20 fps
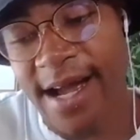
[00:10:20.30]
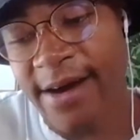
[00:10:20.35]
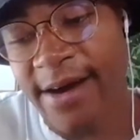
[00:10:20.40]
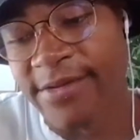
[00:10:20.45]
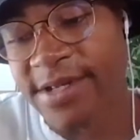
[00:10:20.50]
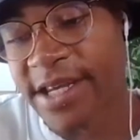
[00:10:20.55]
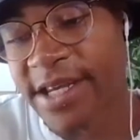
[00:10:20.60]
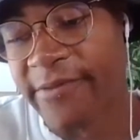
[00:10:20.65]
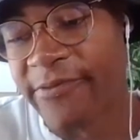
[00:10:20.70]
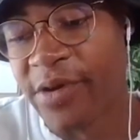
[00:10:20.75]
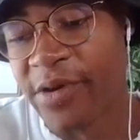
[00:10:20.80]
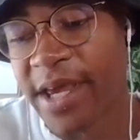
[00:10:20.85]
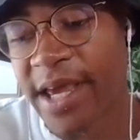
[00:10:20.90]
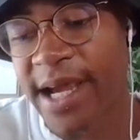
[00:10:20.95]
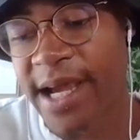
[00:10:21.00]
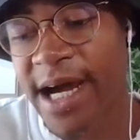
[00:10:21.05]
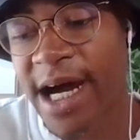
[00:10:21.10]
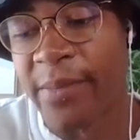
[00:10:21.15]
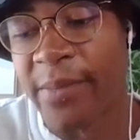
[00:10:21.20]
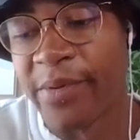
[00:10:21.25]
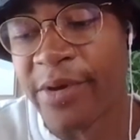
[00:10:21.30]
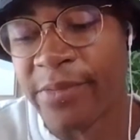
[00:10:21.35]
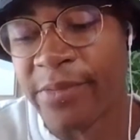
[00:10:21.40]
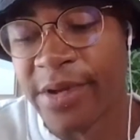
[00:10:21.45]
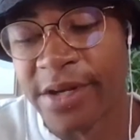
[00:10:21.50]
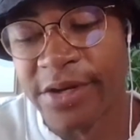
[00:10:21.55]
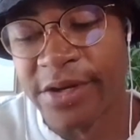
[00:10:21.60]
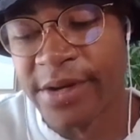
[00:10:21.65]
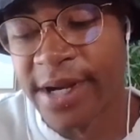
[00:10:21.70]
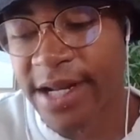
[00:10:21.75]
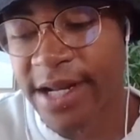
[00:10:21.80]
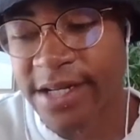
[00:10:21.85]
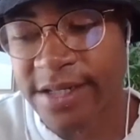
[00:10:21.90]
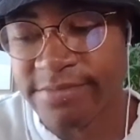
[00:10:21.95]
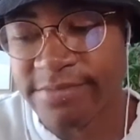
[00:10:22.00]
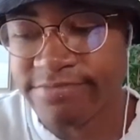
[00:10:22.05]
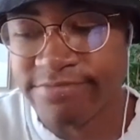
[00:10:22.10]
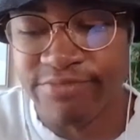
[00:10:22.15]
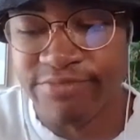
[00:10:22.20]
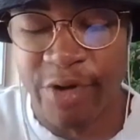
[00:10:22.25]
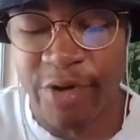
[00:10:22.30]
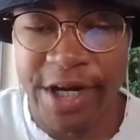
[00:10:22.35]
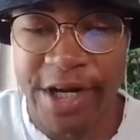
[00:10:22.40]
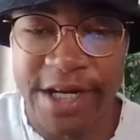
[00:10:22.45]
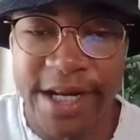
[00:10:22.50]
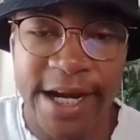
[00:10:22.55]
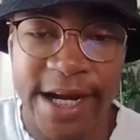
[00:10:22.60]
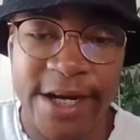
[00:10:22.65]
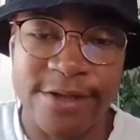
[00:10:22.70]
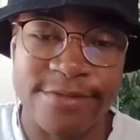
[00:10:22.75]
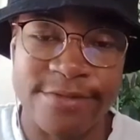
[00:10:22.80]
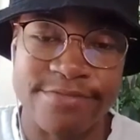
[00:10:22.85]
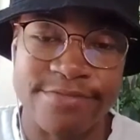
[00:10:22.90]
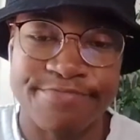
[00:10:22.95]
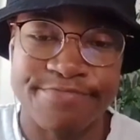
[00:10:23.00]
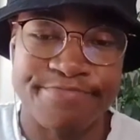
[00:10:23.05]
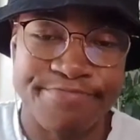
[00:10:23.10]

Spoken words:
I would say if you can't copy him, then you got to break it down.